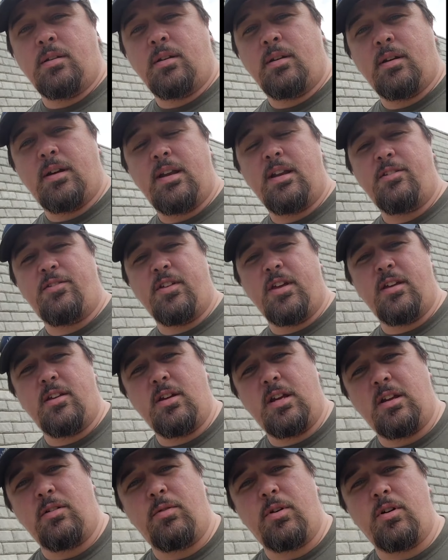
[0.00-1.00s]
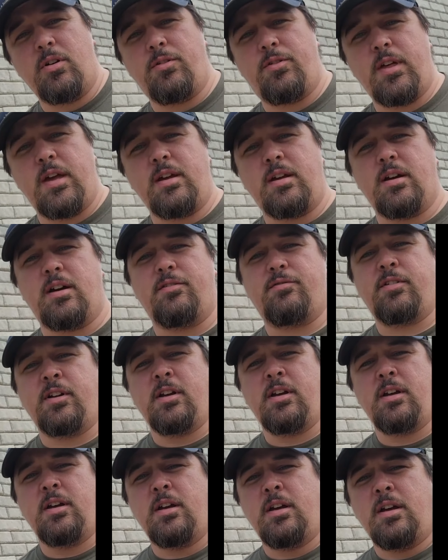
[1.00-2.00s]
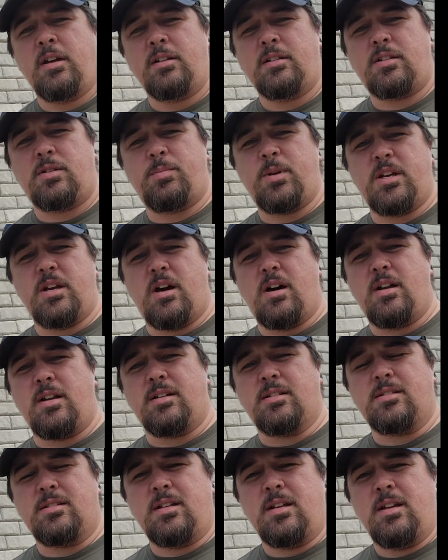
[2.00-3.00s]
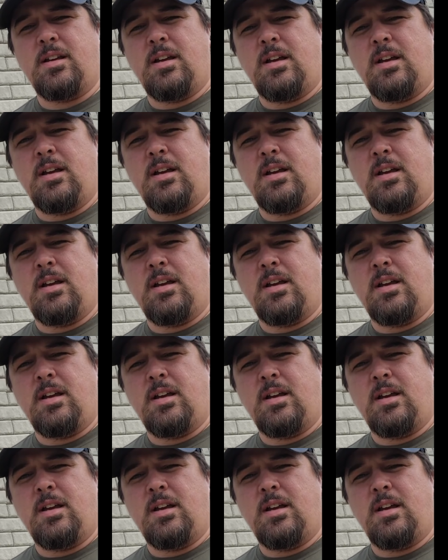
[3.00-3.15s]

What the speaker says: anything you can really think of, to be honest.